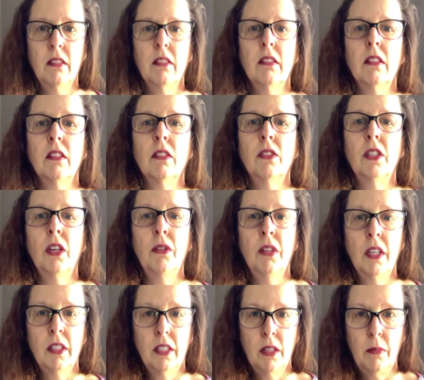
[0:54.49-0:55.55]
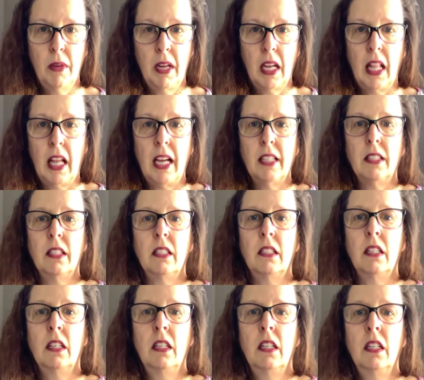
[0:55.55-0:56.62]
little donuts in my glasses.
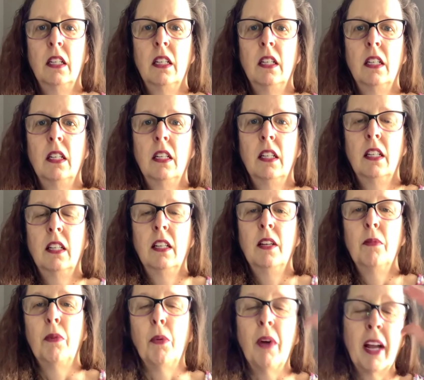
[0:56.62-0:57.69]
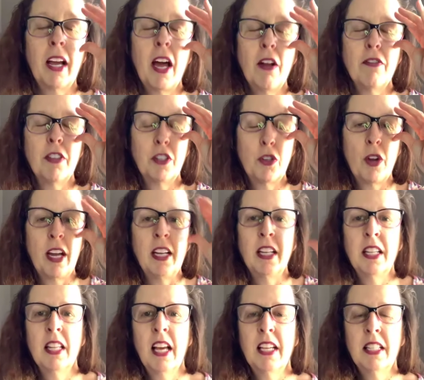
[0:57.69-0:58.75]
But when I got off the training
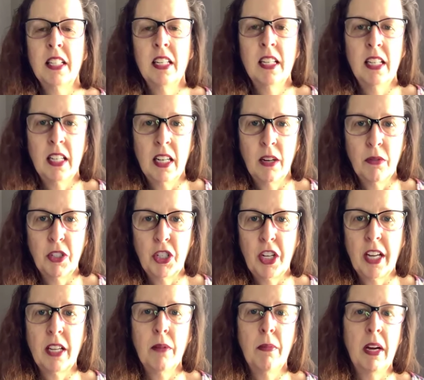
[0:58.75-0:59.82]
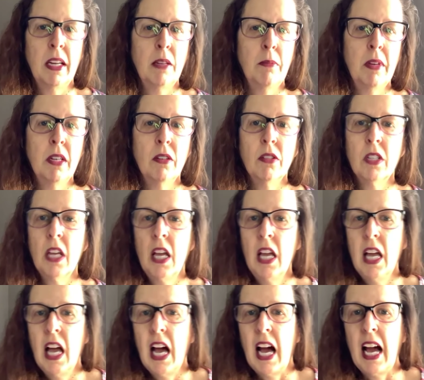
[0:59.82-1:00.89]
last night and I was checking my emails,
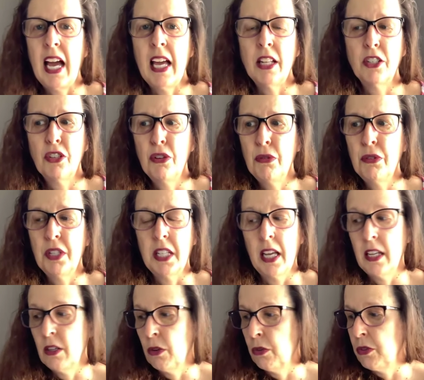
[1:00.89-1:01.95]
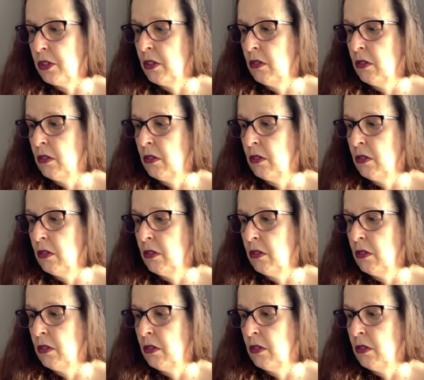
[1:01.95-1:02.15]
I had 2 sales.